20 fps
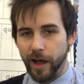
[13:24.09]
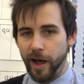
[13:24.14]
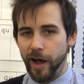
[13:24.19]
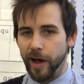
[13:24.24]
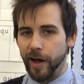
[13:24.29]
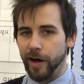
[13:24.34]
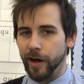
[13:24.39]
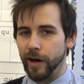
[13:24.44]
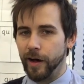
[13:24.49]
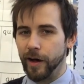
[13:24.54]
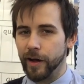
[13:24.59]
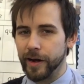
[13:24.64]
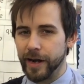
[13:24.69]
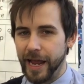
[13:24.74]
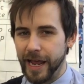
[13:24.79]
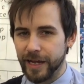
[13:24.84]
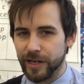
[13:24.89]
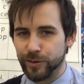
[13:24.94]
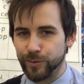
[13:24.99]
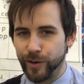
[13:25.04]
Our
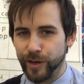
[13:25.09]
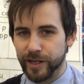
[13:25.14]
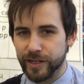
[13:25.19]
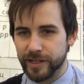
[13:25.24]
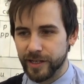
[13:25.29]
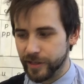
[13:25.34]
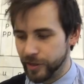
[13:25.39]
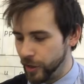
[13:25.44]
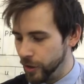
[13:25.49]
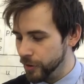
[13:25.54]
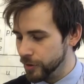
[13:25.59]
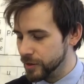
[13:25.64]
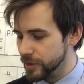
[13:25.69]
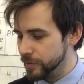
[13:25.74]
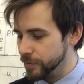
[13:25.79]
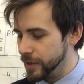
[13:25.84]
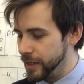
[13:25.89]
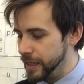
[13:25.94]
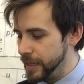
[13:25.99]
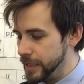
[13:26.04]
next word is going to
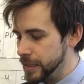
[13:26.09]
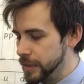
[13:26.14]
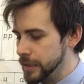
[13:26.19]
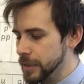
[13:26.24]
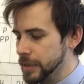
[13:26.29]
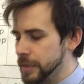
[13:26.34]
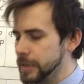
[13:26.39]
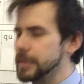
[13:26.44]
be